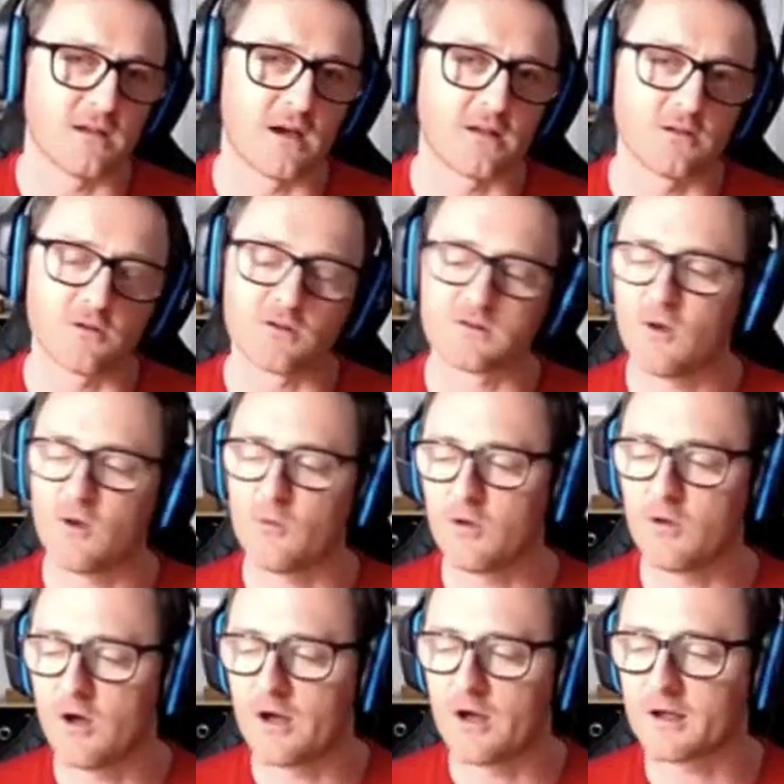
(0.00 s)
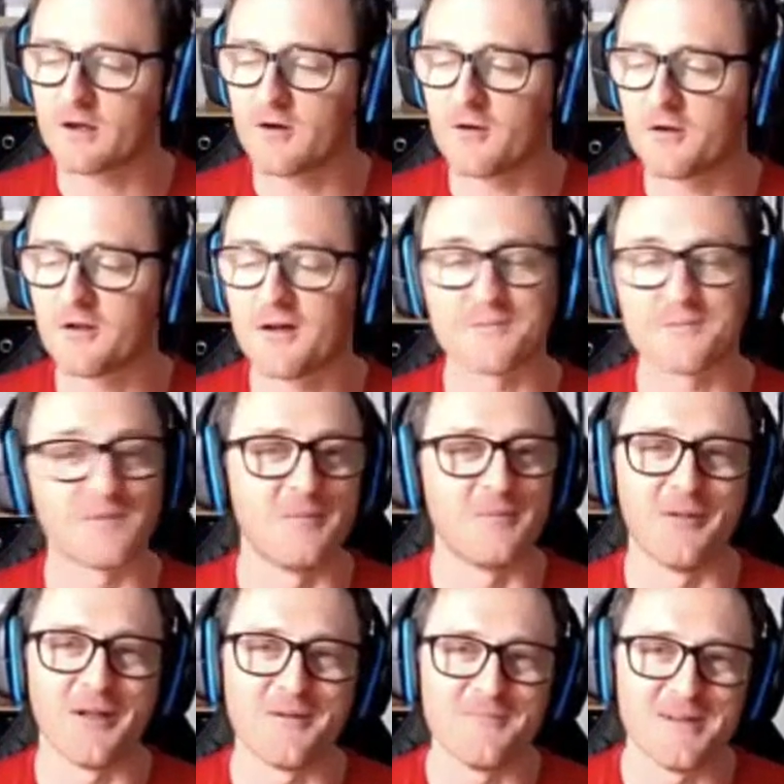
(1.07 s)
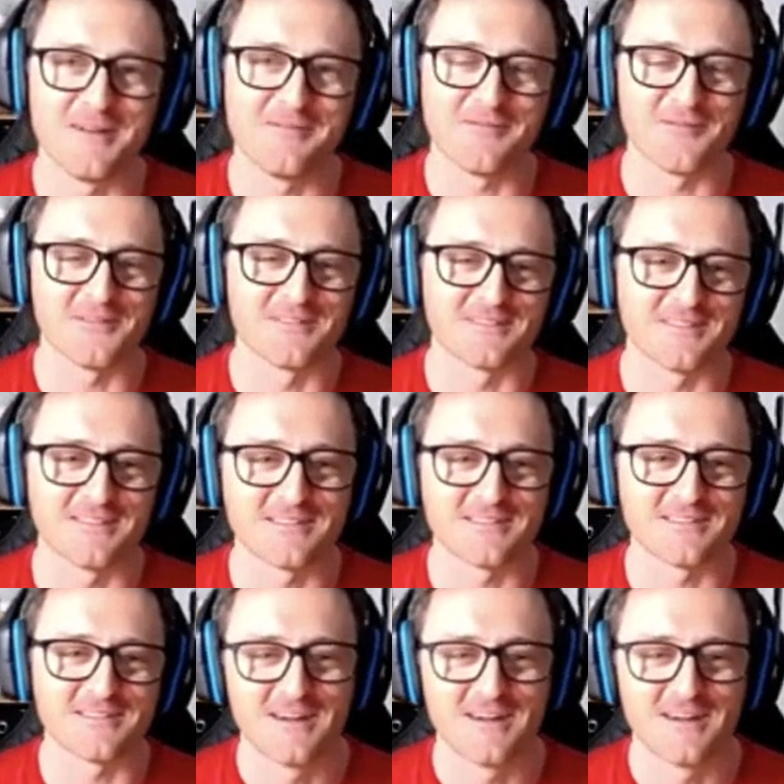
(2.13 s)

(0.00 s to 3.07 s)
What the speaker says: You've got to stop relying on like people like me, for instance.